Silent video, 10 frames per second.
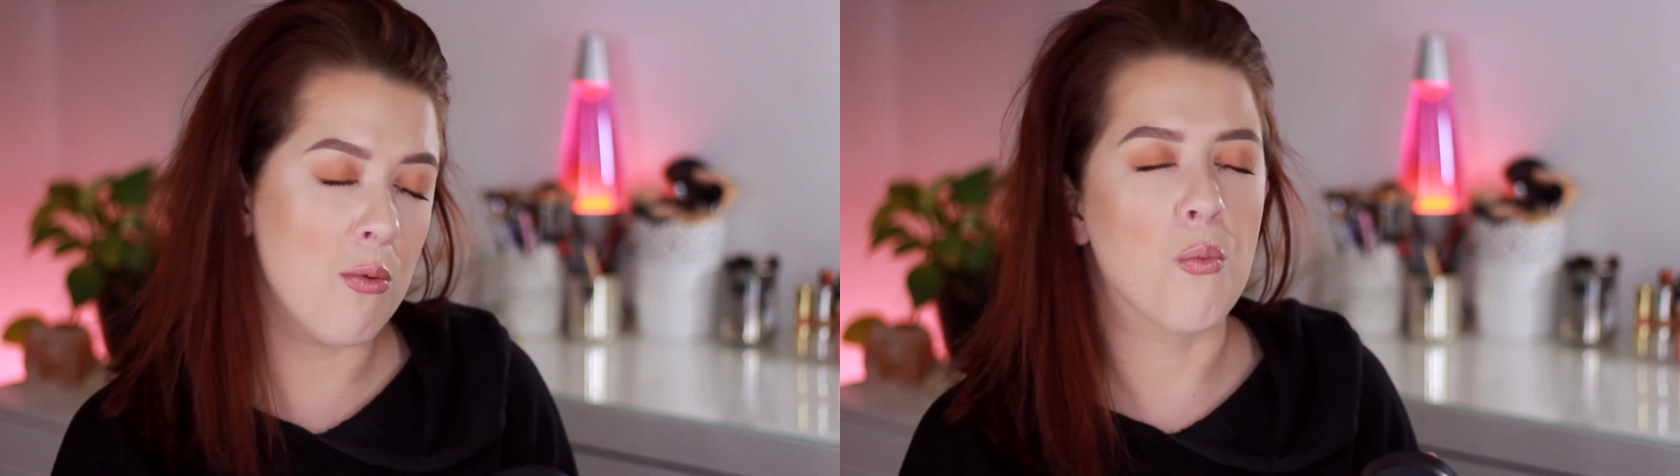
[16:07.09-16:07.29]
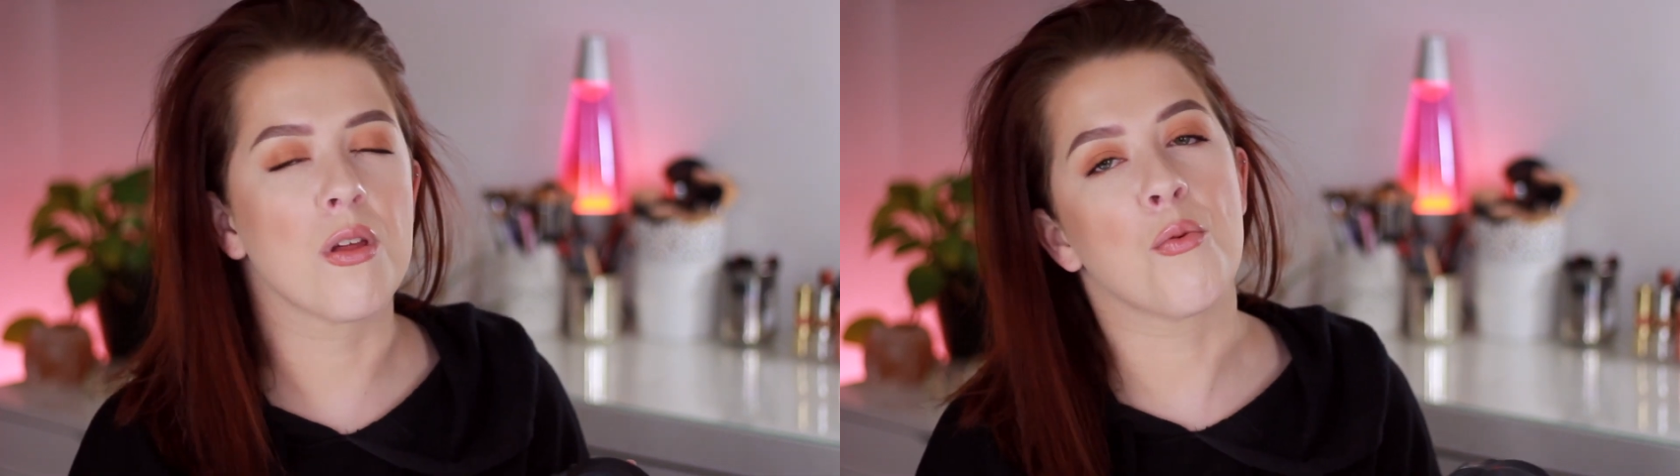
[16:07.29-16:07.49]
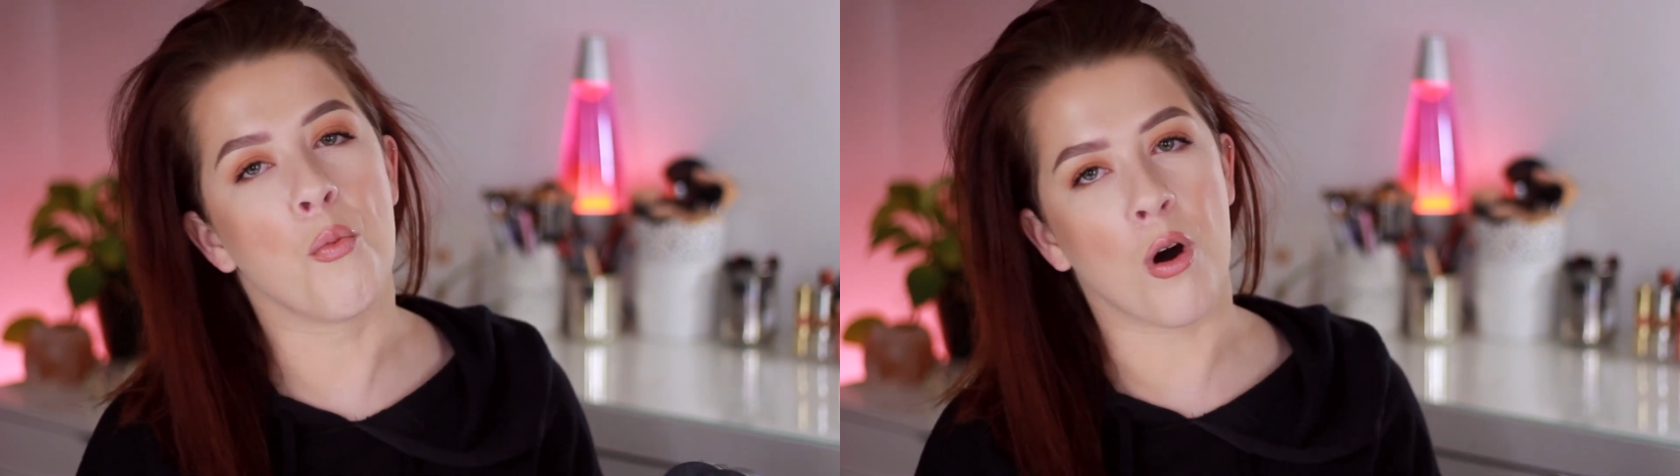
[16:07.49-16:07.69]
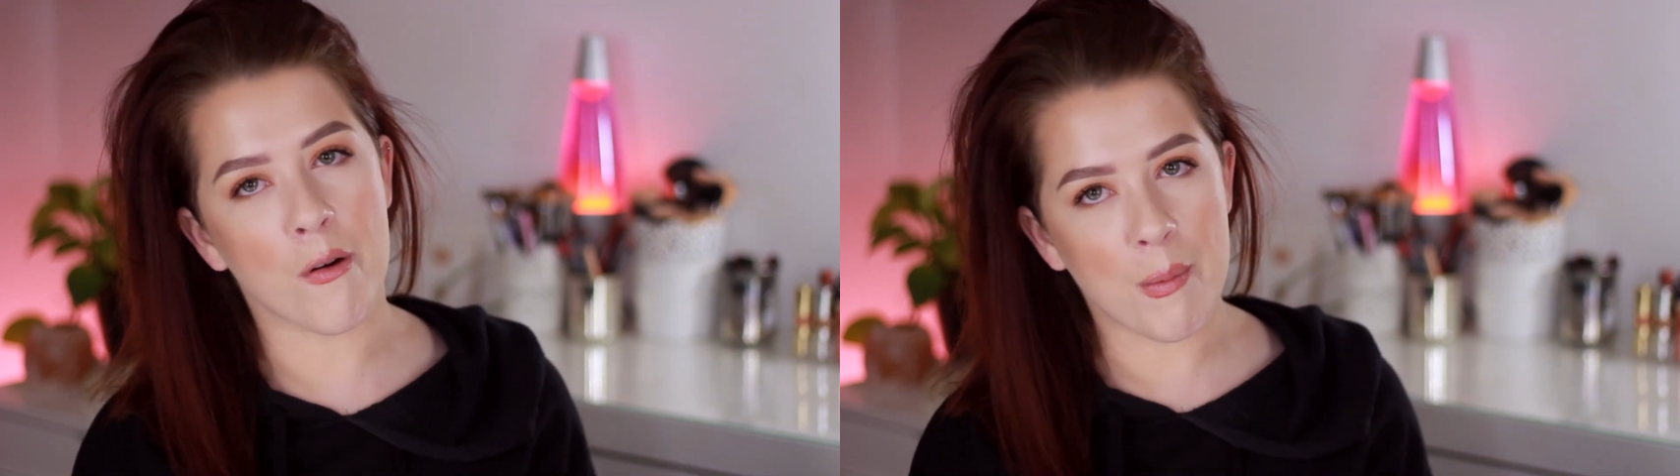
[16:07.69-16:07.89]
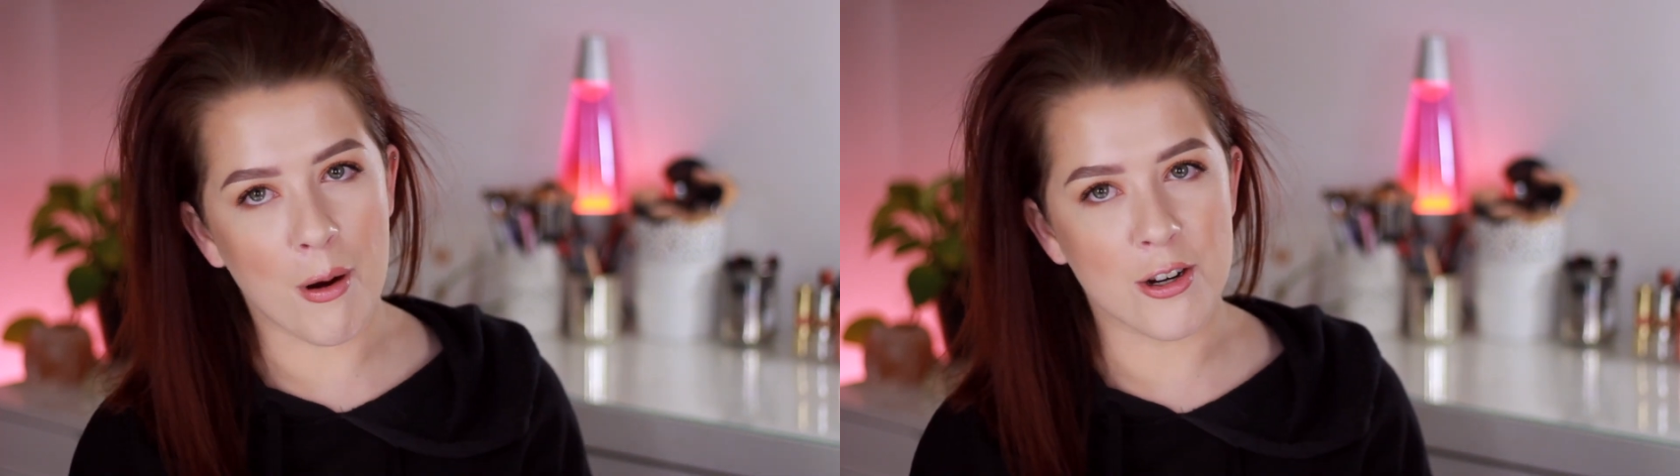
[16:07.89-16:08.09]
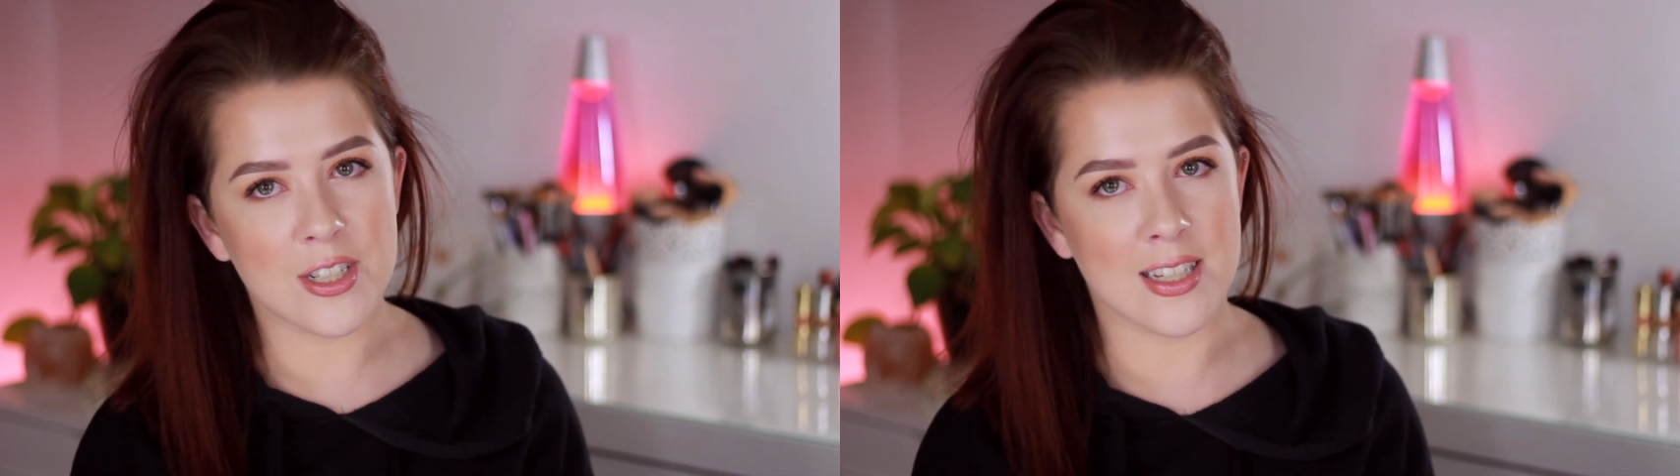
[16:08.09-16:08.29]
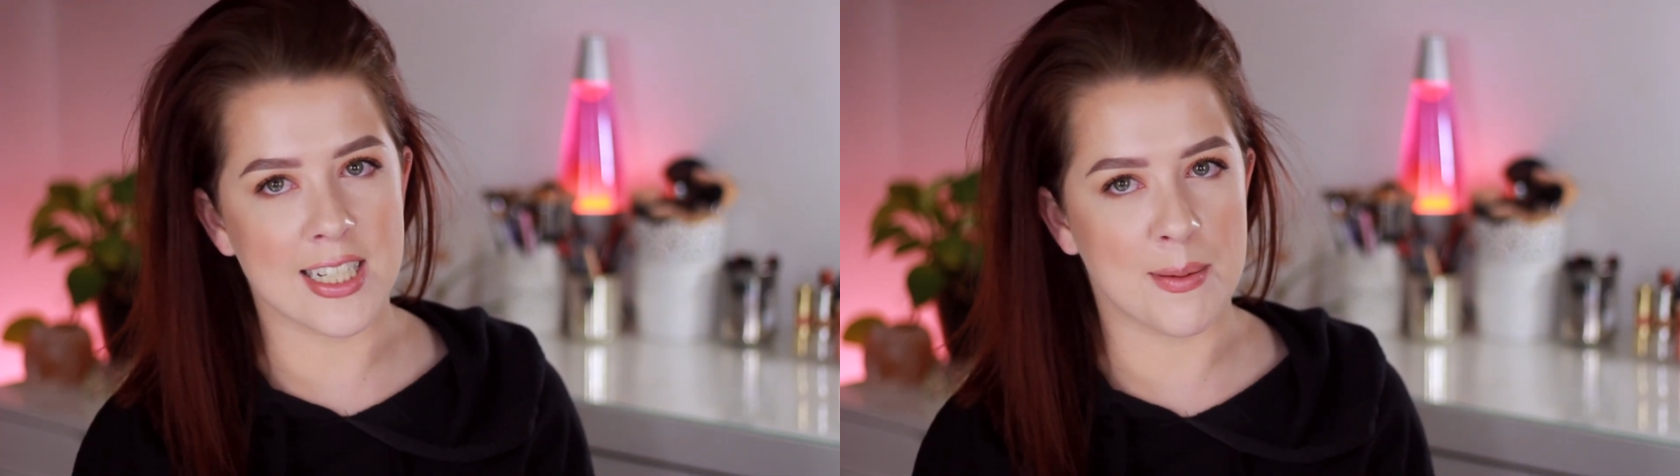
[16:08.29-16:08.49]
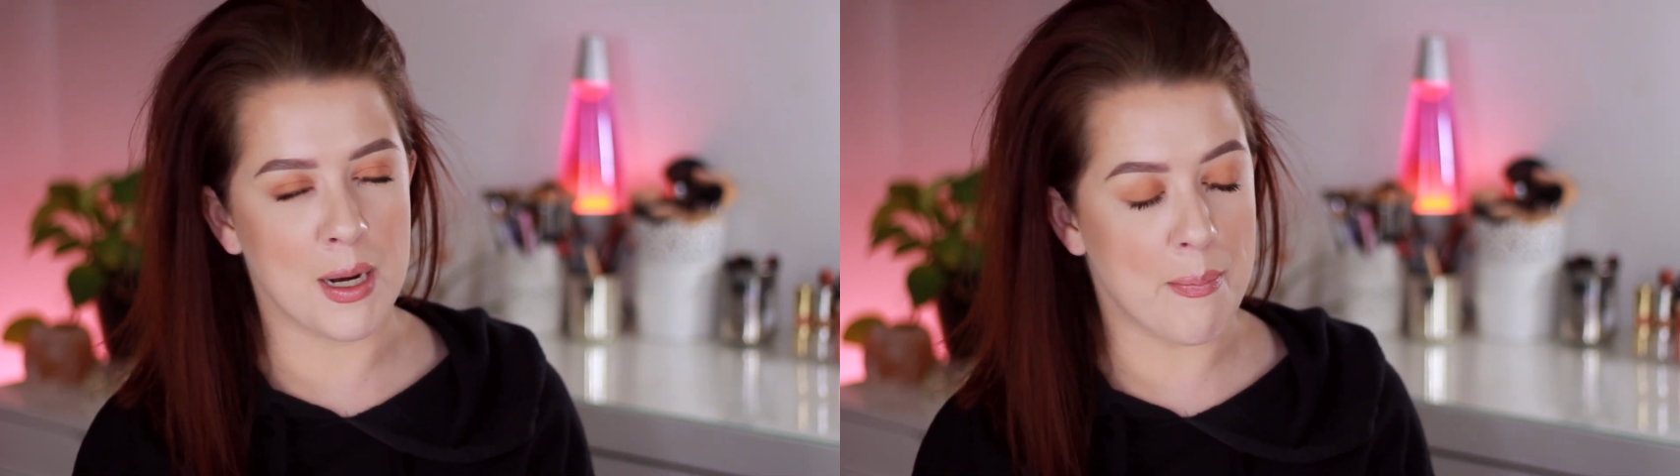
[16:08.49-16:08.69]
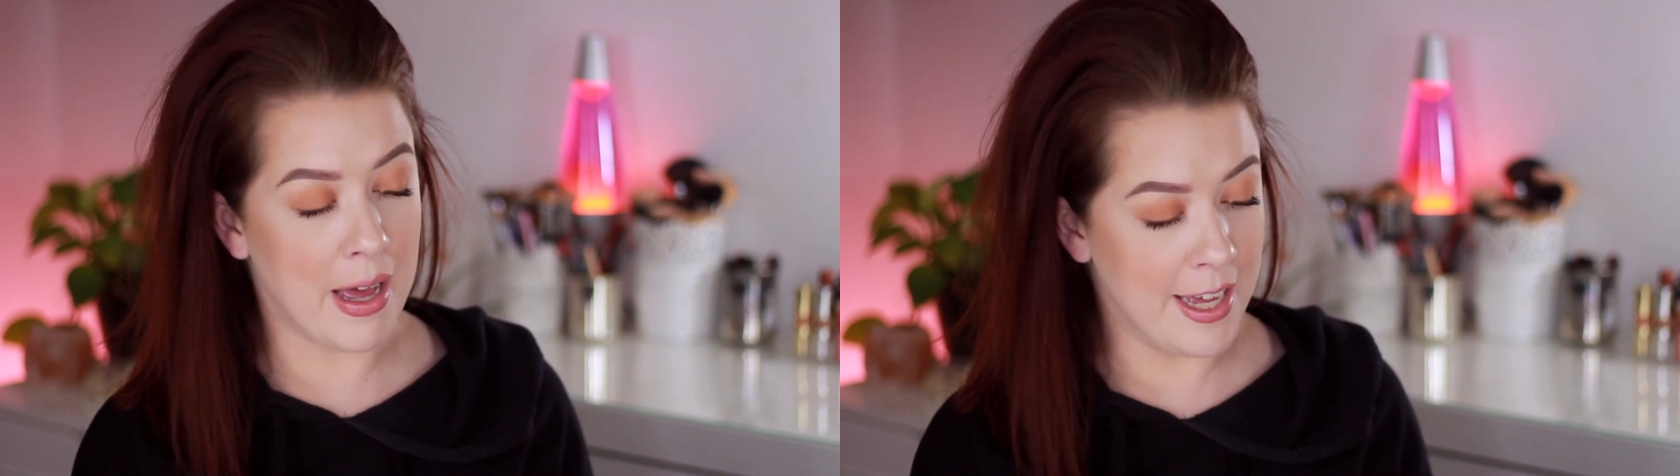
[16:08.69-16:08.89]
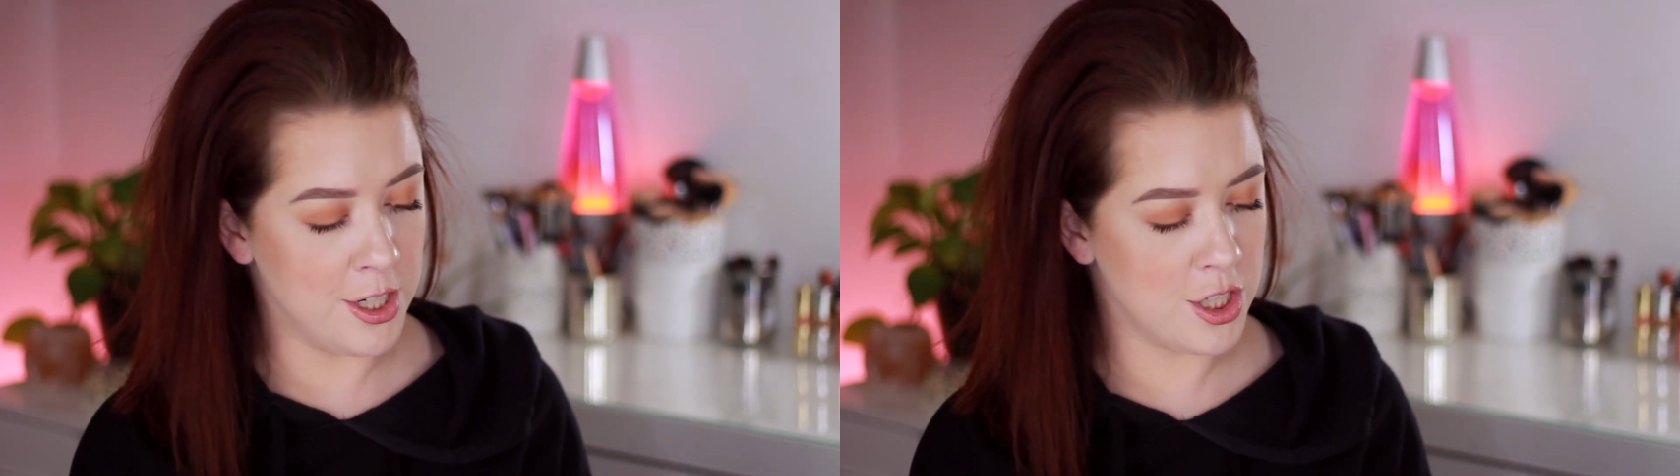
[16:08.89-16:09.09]
don't really want to repurchase unless I'm in a
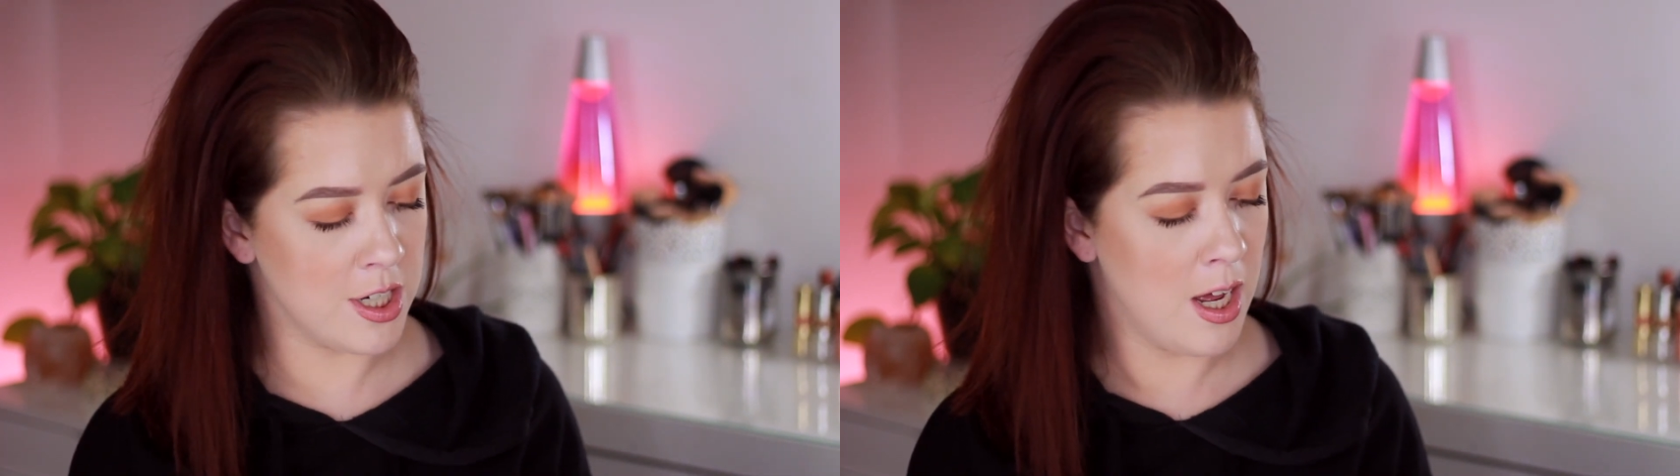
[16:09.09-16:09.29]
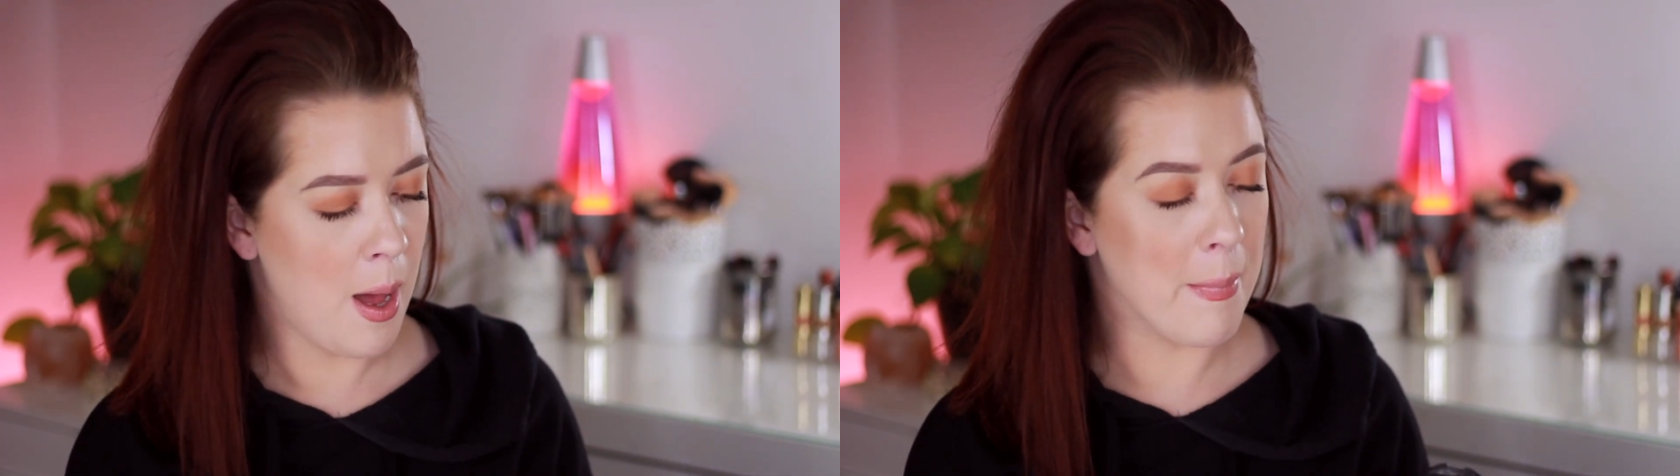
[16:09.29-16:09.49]
pinch